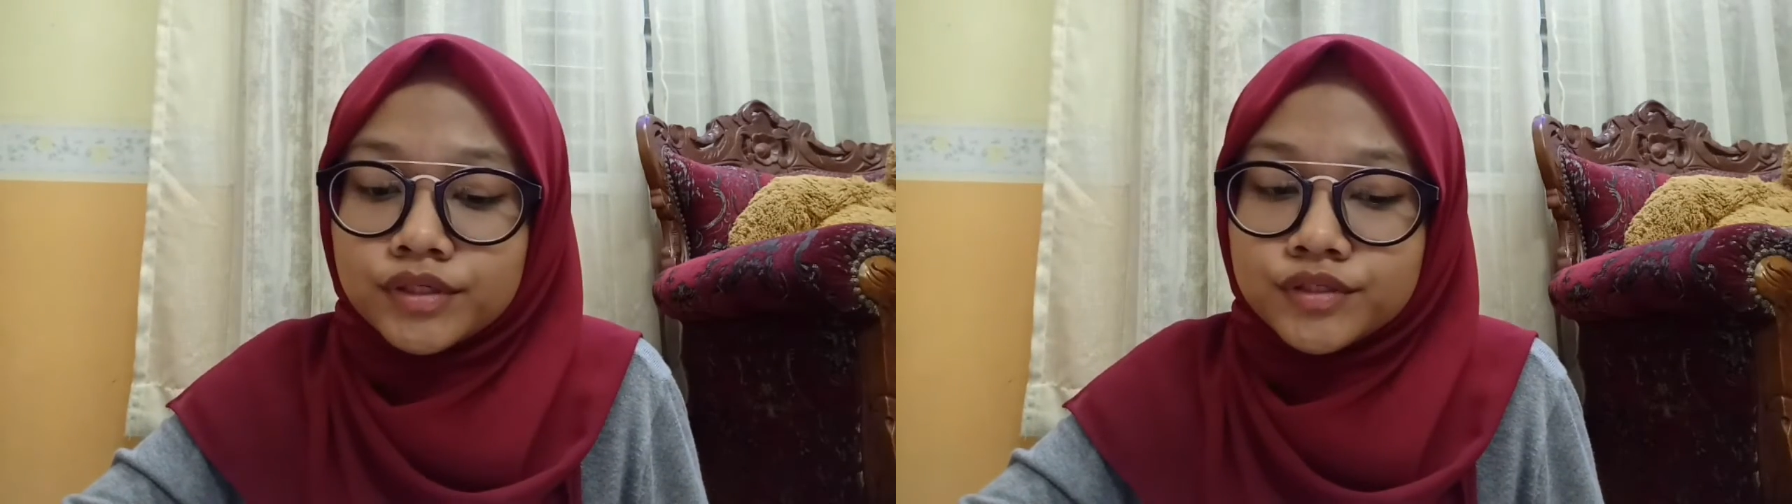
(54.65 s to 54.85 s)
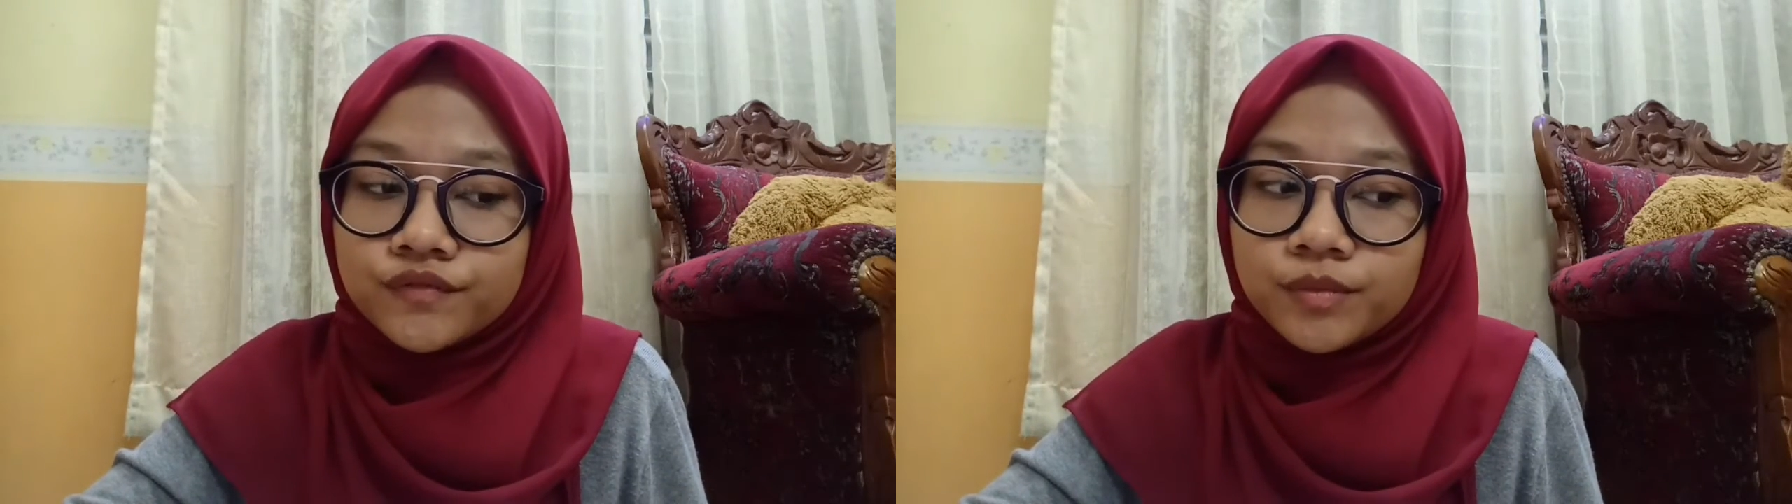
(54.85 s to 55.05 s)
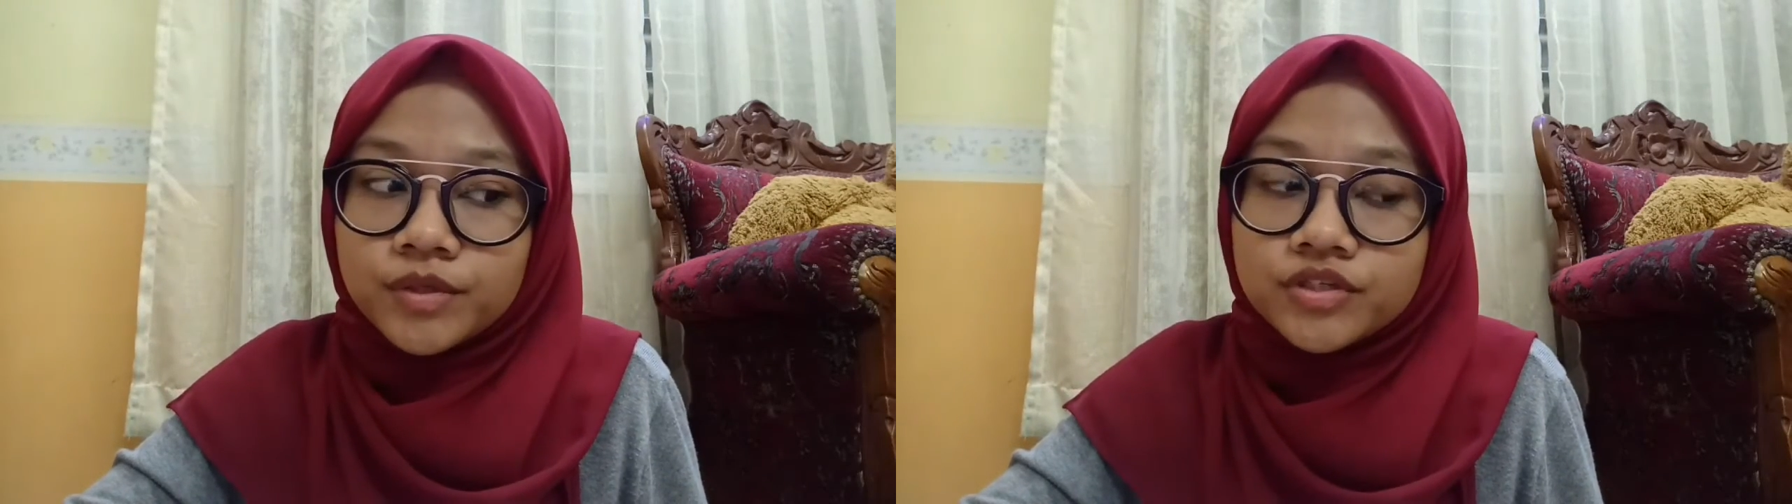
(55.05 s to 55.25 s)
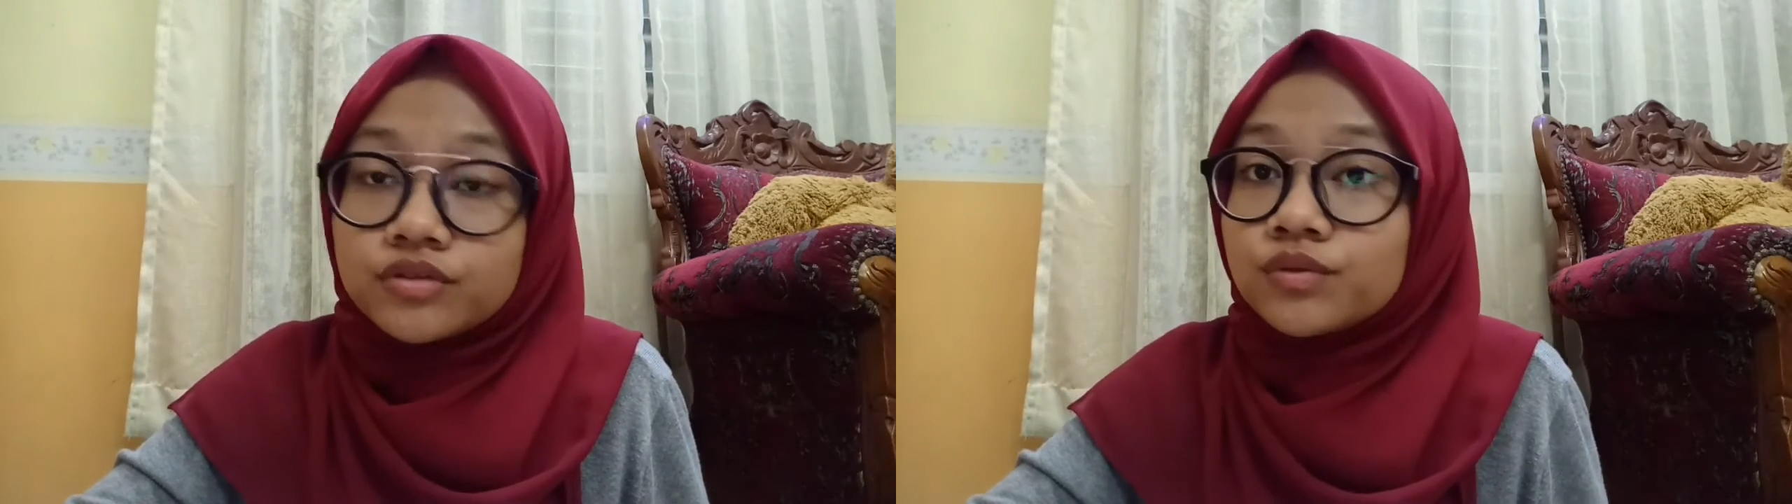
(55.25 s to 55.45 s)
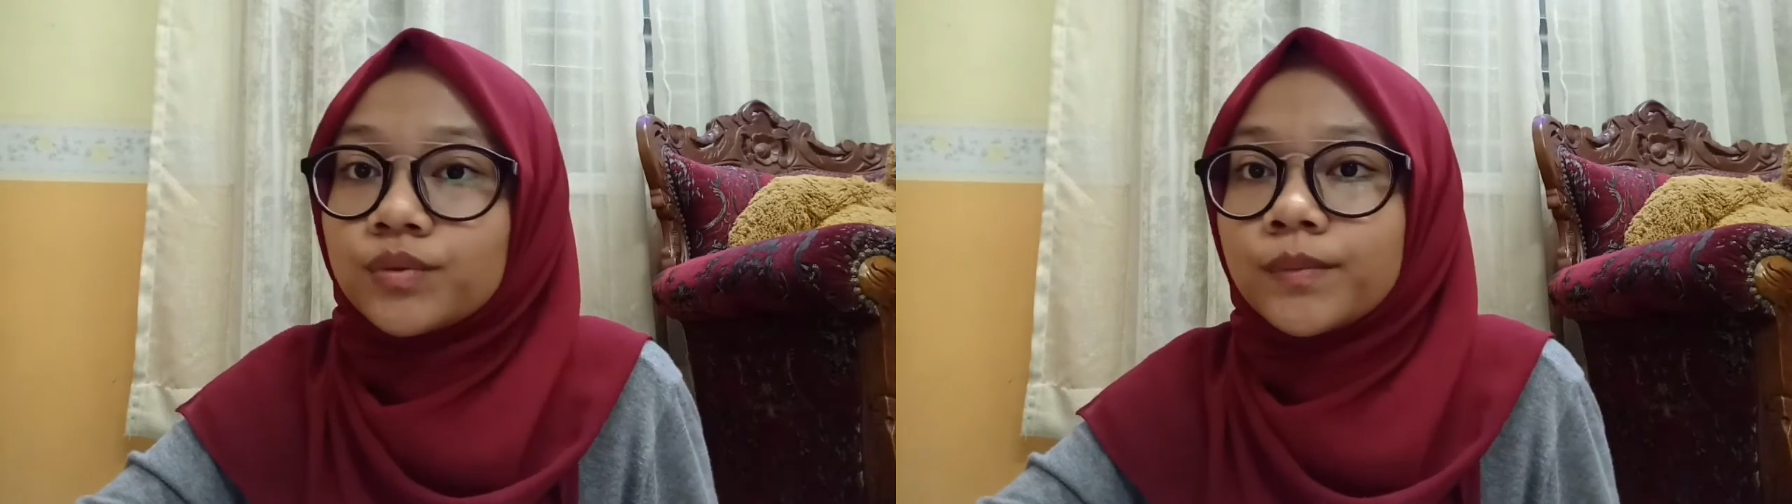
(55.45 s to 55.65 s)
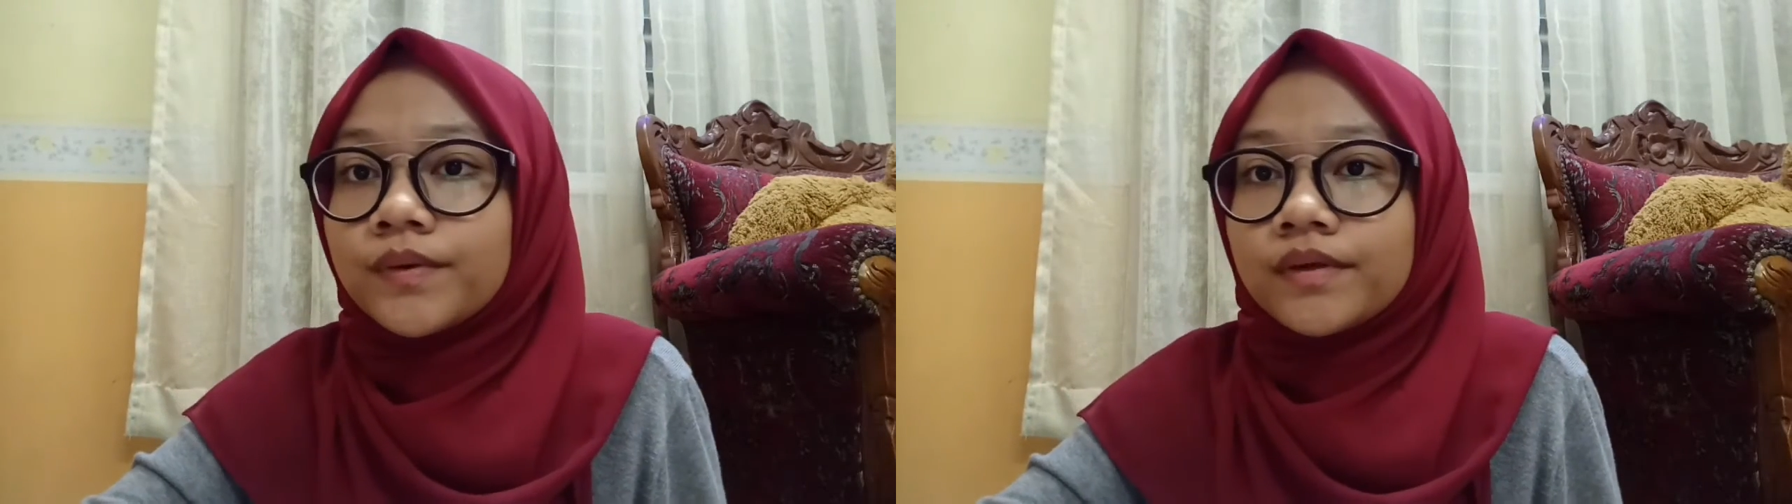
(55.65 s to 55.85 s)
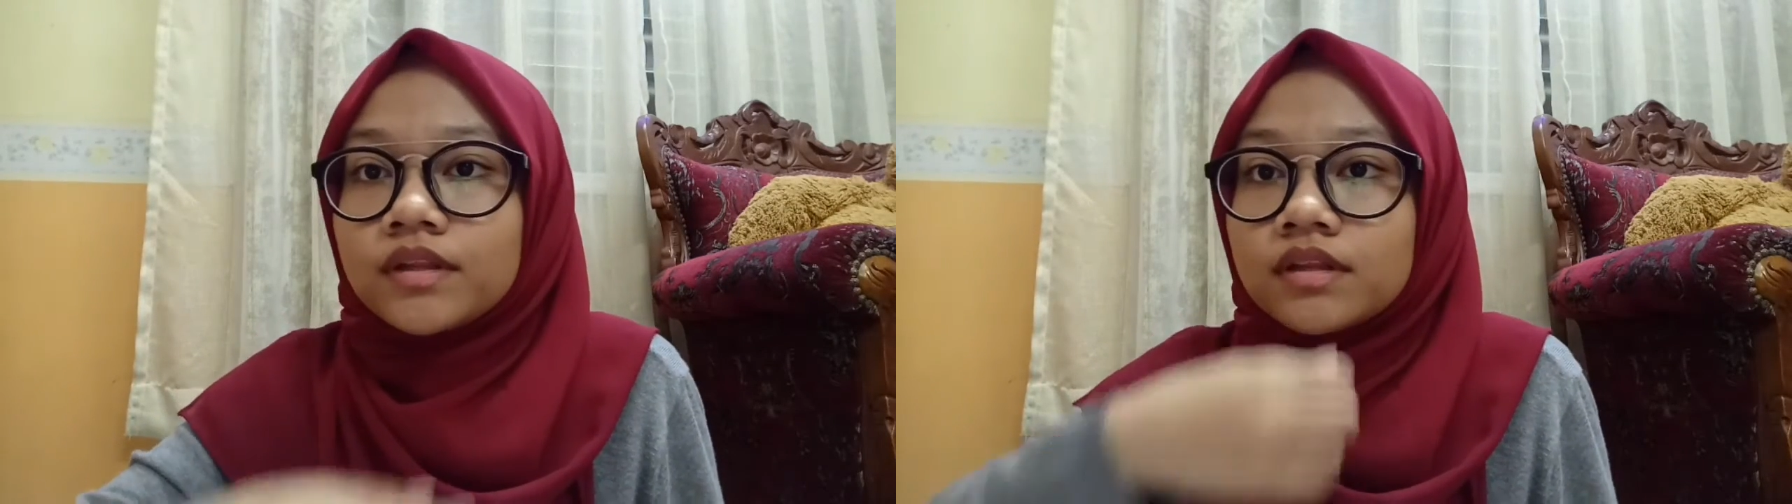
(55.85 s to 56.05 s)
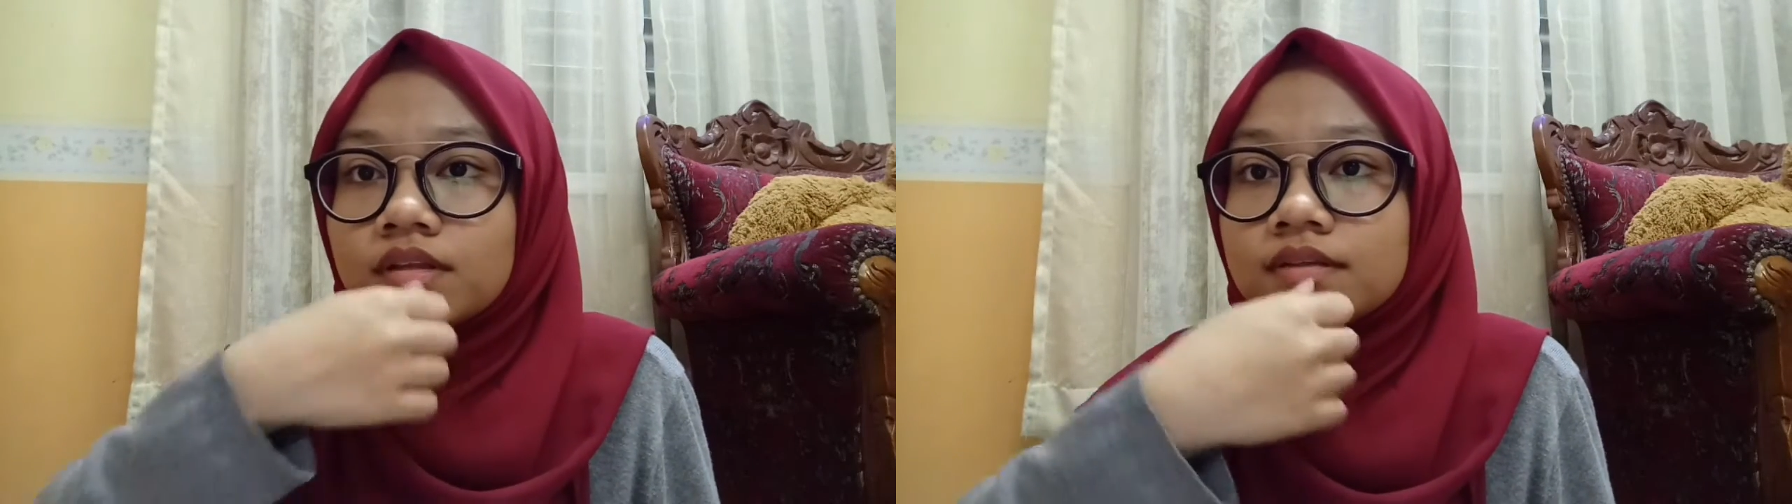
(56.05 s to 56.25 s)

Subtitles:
this information too, but